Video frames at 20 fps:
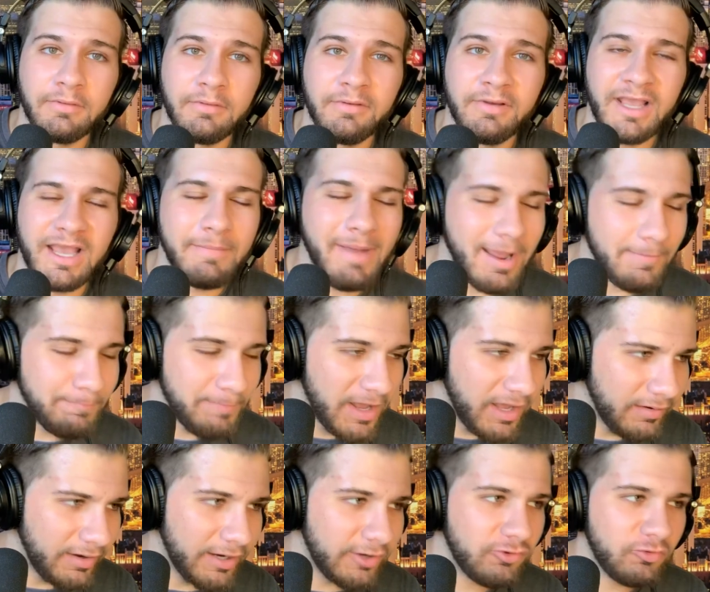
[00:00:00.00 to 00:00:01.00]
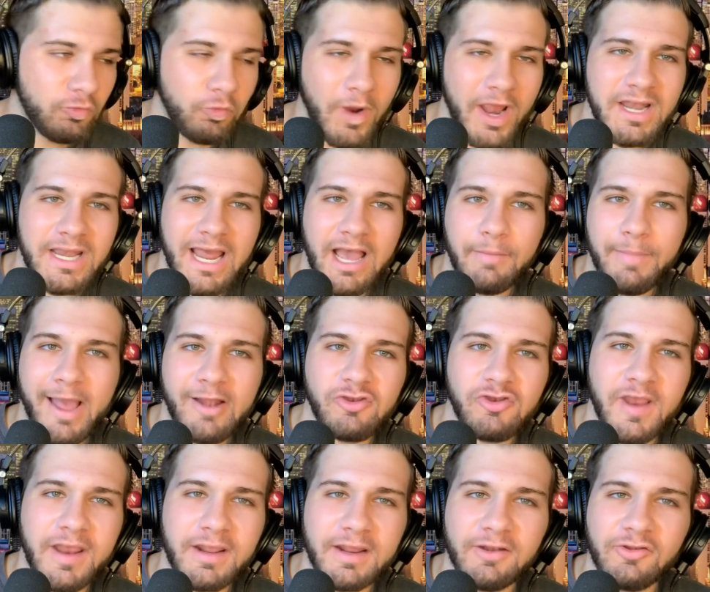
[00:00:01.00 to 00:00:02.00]
And my feelings right now about
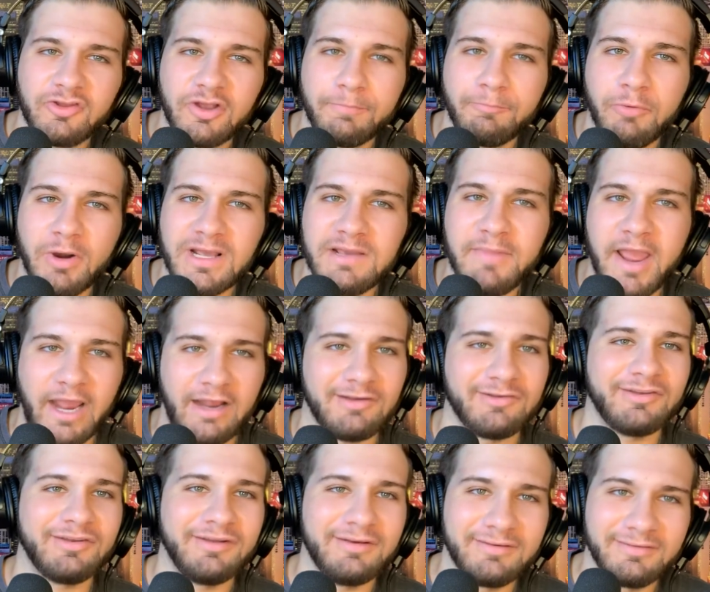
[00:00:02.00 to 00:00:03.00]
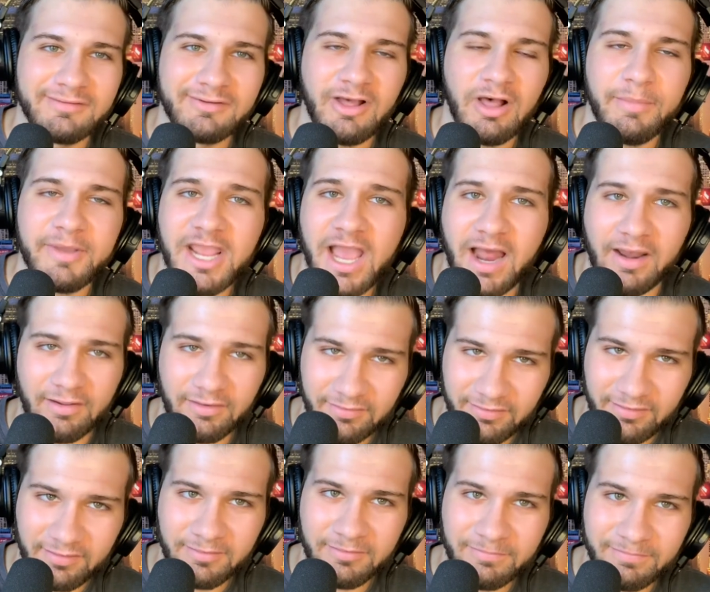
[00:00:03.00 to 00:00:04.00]
Jenkins are pretty mixed. I'll be
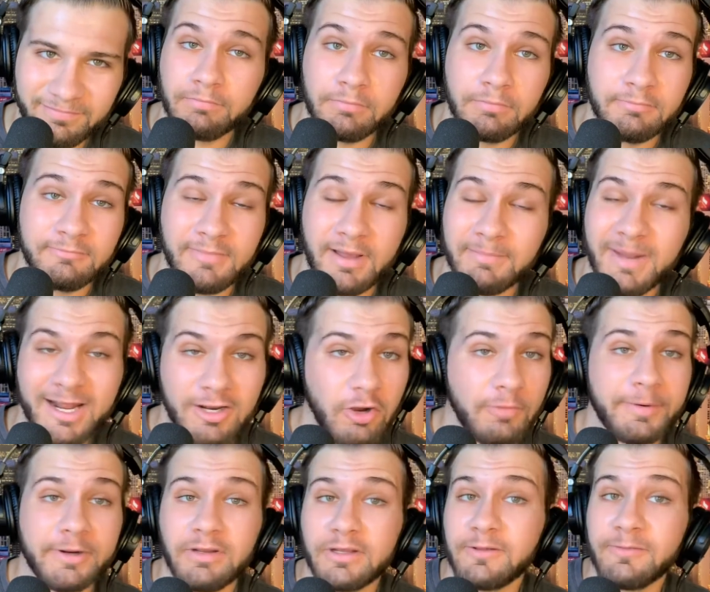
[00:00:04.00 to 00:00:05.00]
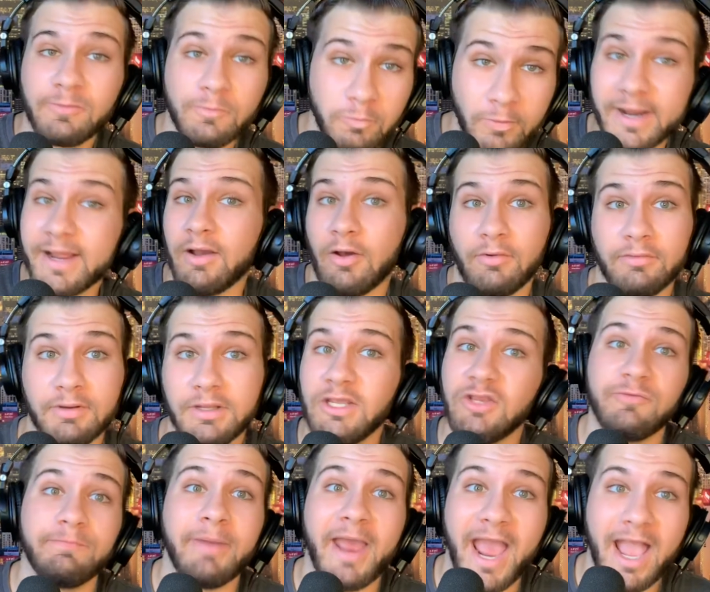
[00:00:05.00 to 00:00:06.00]
honest. I'm not overly thrilled
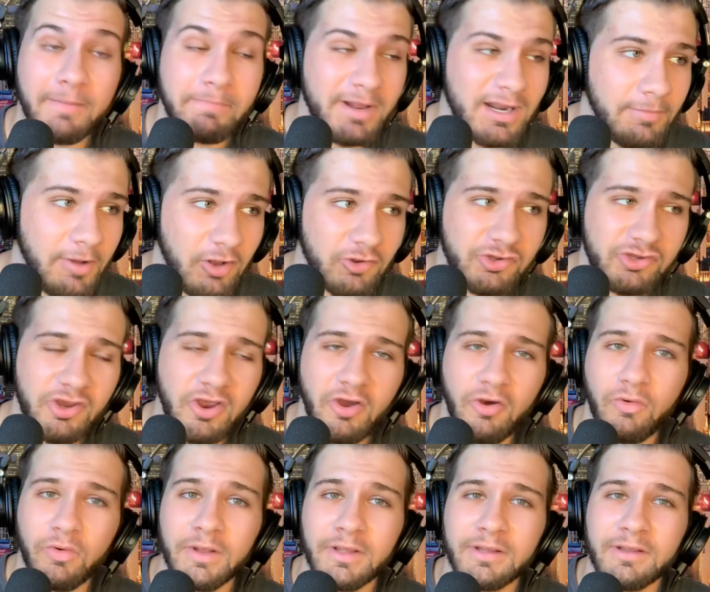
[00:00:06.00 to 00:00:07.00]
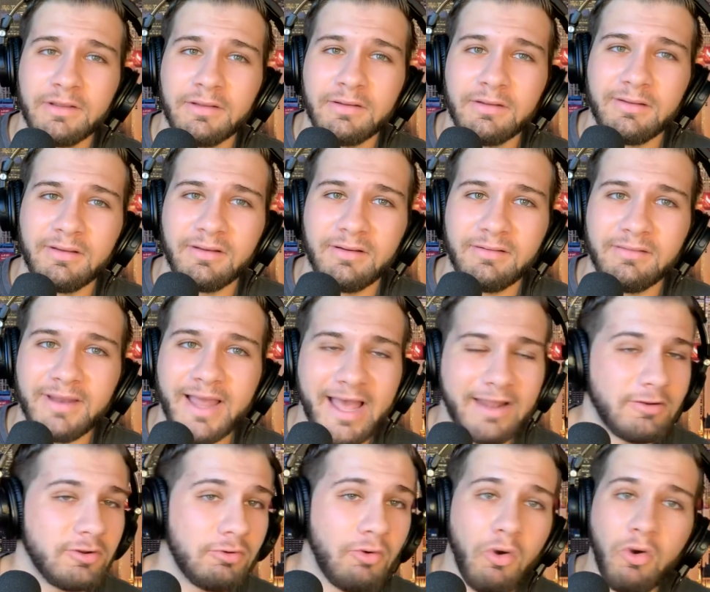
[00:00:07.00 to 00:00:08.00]
he's back, but I'm also
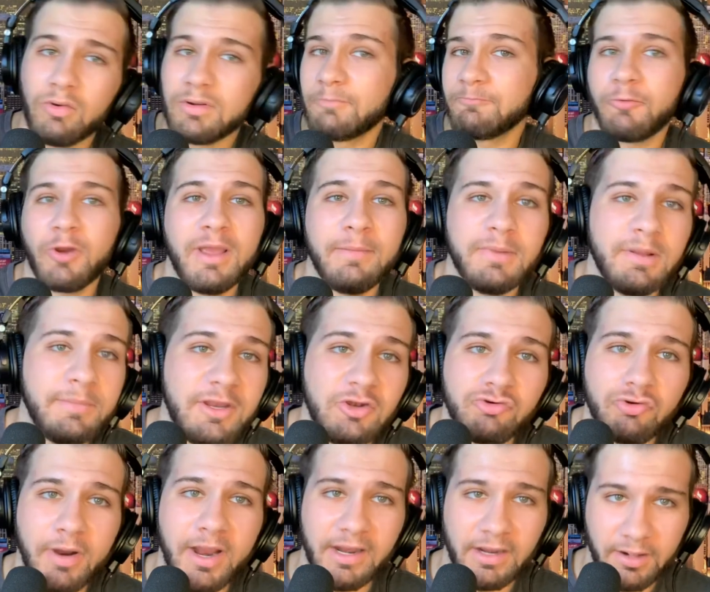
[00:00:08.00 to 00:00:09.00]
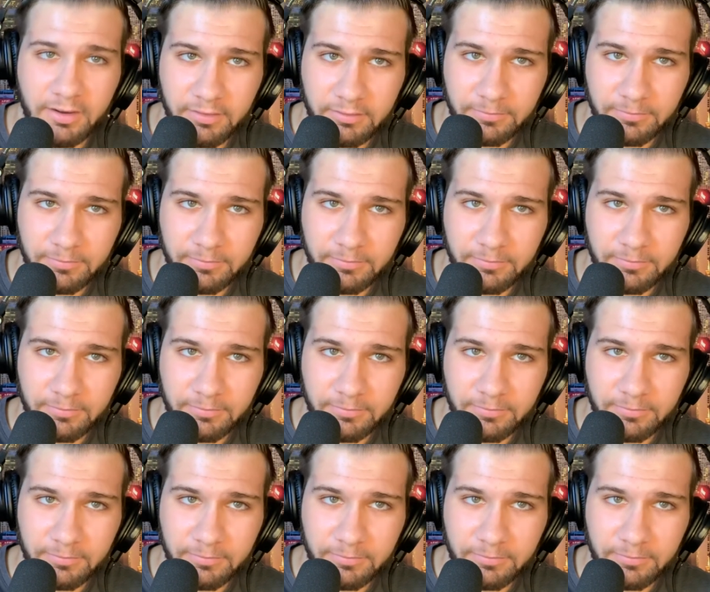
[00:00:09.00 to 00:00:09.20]
not calling for him to be traded.